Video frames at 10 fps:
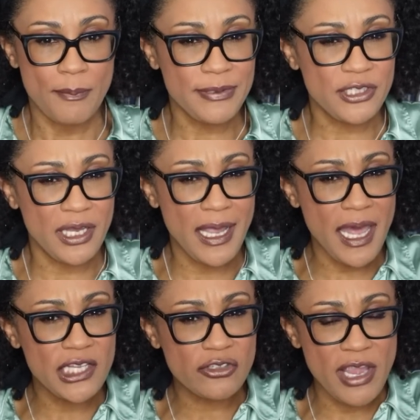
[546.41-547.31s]
But do you
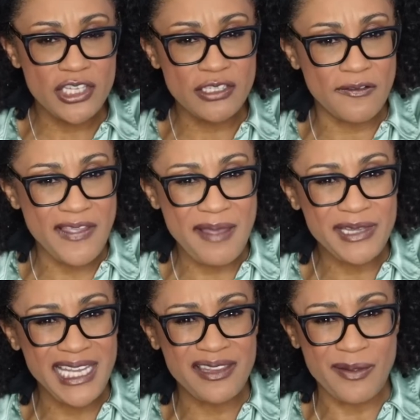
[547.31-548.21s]
got to trash your
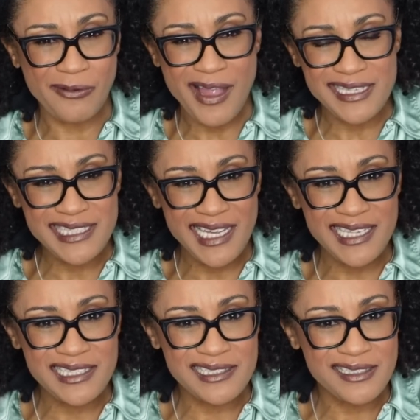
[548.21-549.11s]
family in the
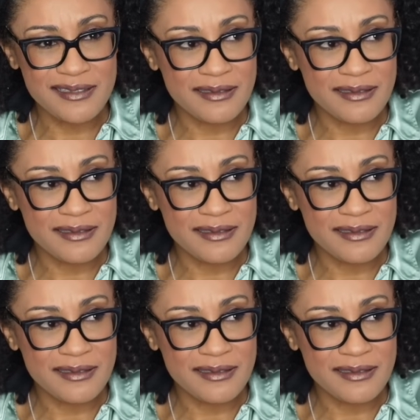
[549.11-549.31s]
process?